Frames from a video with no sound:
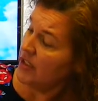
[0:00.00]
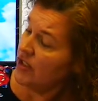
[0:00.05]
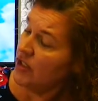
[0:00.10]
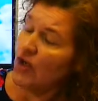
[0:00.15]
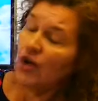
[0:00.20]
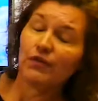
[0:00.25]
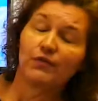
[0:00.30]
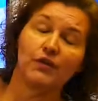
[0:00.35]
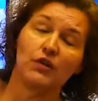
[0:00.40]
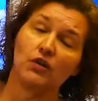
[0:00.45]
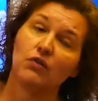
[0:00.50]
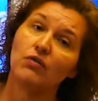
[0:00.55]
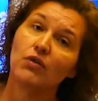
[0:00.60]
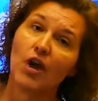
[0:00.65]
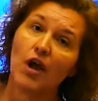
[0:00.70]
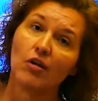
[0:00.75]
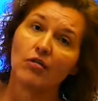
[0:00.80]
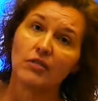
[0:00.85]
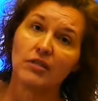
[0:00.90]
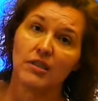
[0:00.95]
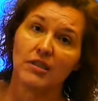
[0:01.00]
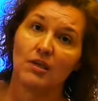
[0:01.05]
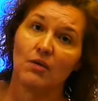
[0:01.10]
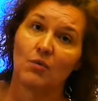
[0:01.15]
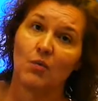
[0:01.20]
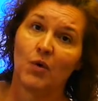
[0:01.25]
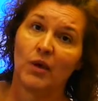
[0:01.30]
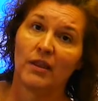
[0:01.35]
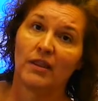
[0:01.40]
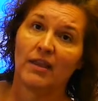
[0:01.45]
So if you know
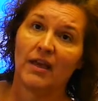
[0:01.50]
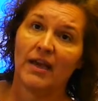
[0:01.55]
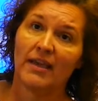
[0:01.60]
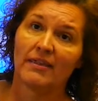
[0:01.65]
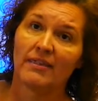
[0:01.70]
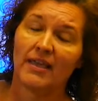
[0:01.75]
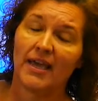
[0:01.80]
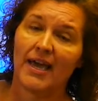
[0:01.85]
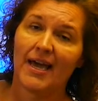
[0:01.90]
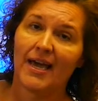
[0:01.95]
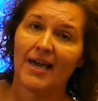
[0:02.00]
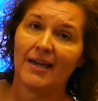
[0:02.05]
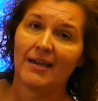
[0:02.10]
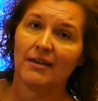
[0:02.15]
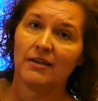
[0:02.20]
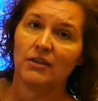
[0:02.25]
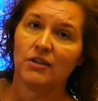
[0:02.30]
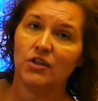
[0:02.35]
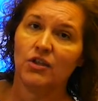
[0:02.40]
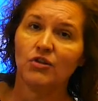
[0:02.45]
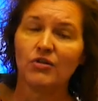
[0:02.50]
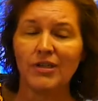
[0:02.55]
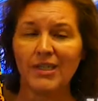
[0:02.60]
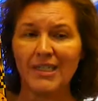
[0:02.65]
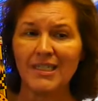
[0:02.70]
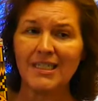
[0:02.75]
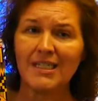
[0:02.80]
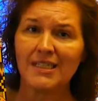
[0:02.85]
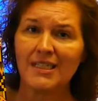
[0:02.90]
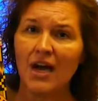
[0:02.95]
someone like that, you
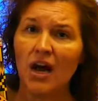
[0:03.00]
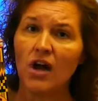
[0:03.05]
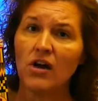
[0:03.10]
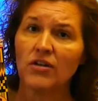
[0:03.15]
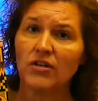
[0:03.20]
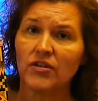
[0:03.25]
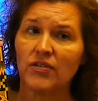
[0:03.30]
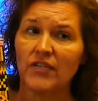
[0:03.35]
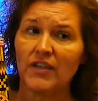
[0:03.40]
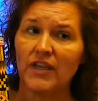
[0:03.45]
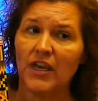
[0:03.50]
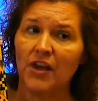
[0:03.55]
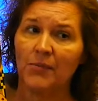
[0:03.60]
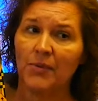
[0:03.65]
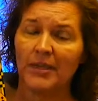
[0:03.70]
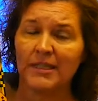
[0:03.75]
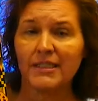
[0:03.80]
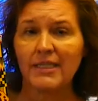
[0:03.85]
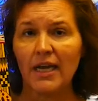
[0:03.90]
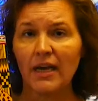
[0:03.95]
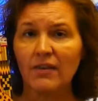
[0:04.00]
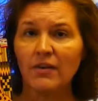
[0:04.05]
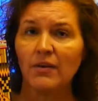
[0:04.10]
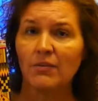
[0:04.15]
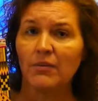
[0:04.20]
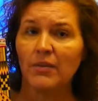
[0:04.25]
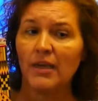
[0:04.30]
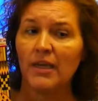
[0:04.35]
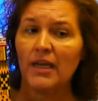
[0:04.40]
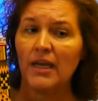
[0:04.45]
need to talk to them and tell
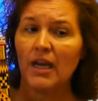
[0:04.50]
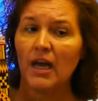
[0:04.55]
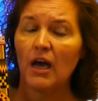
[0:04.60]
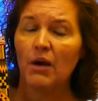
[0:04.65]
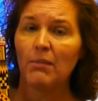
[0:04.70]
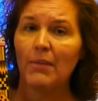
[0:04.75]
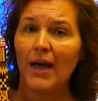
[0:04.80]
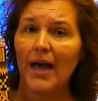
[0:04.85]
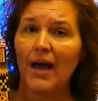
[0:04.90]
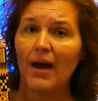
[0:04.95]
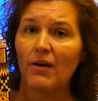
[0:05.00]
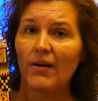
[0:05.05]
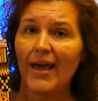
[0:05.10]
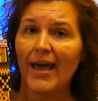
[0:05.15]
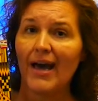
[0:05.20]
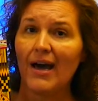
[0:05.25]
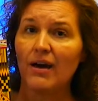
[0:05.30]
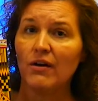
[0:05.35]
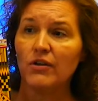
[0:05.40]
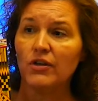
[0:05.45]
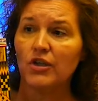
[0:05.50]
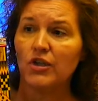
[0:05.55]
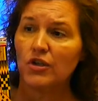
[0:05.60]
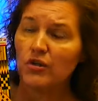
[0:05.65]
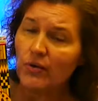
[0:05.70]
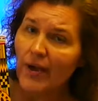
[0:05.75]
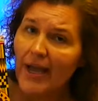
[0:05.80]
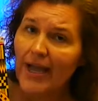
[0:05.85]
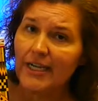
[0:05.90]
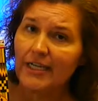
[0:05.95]
them about how
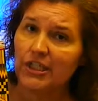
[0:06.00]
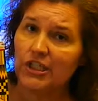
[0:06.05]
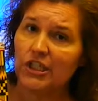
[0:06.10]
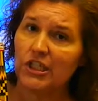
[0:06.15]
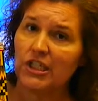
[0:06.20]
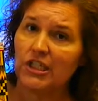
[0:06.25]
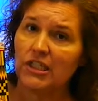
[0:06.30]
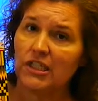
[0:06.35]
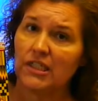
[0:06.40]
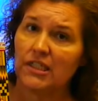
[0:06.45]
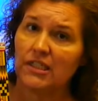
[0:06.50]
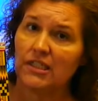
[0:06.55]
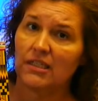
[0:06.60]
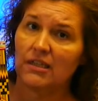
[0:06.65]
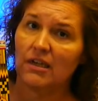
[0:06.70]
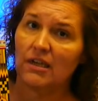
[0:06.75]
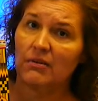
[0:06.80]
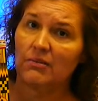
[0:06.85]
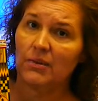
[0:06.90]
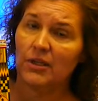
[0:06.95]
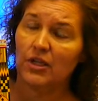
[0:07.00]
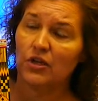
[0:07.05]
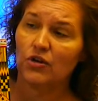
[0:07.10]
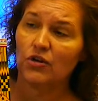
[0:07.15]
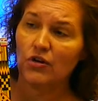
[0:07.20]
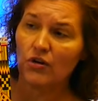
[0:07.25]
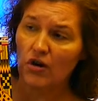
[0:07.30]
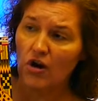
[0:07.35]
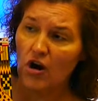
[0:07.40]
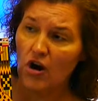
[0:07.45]
you asked Jesus to come in
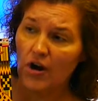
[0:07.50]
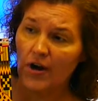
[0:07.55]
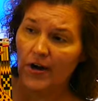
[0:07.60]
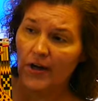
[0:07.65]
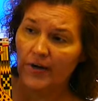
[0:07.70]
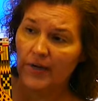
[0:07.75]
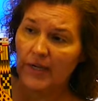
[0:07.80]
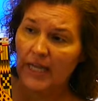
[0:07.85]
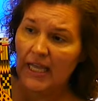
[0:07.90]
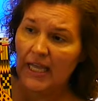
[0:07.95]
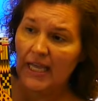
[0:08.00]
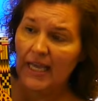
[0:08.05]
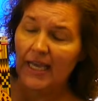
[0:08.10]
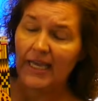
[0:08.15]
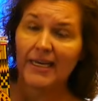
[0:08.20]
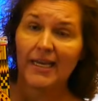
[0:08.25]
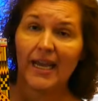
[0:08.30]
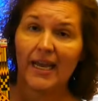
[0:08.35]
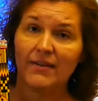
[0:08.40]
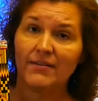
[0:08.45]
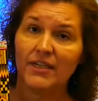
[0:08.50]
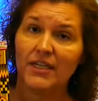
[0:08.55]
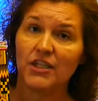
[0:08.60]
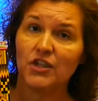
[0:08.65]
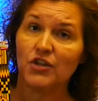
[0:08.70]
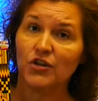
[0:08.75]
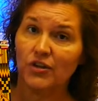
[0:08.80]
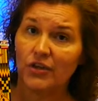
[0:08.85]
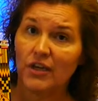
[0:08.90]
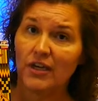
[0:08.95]
your heart and how
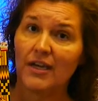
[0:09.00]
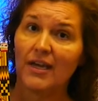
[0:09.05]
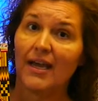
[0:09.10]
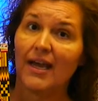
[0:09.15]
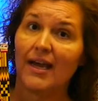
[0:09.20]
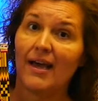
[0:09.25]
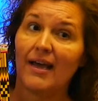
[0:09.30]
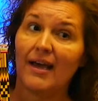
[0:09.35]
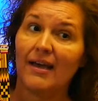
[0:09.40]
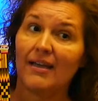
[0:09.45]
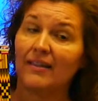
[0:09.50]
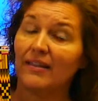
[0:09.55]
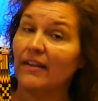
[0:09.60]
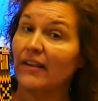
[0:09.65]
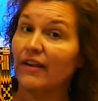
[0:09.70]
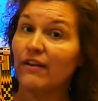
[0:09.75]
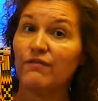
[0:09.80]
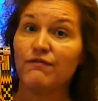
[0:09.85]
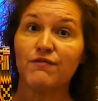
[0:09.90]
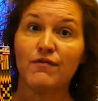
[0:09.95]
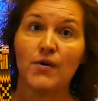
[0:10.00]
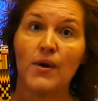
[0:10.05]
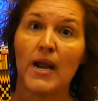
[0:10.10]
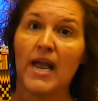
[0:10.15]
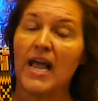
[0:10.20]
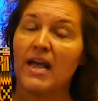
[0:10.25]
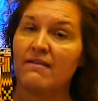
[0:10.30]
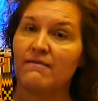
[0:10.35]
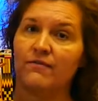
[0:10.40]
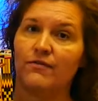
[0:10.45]
that you're going to live
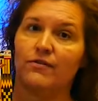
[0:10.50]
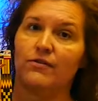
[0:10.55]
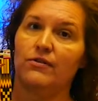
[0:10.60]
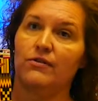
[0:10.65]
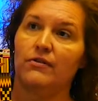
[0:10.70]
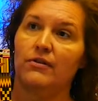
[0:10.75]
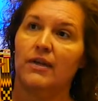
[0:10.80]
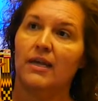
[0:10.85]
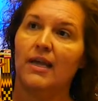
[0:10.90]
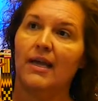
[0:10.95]
forever.